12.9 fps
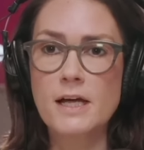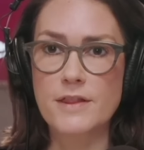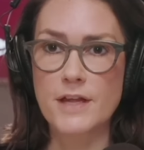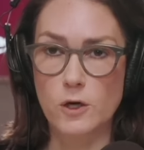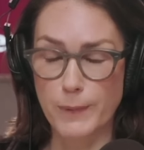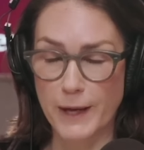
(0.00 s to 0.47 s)

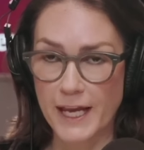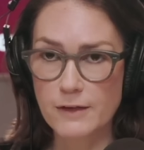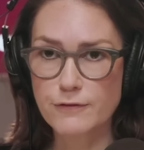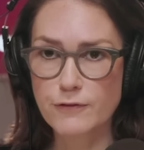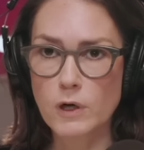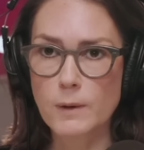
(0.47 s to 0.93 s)
that are paid
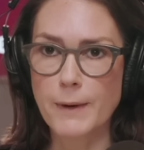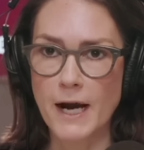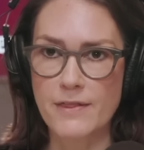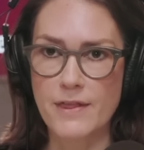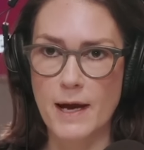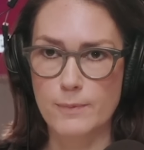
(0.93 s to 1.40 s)
for by
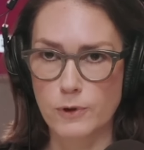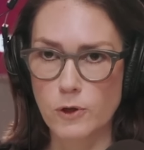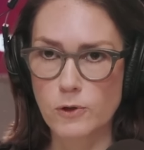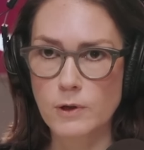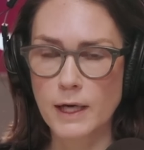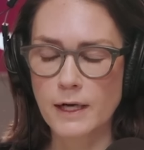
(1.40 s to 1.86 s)
that
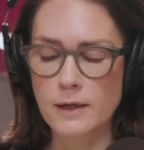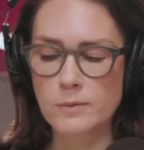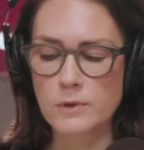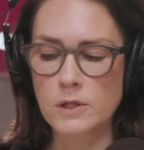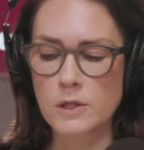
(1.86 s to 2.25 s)
program.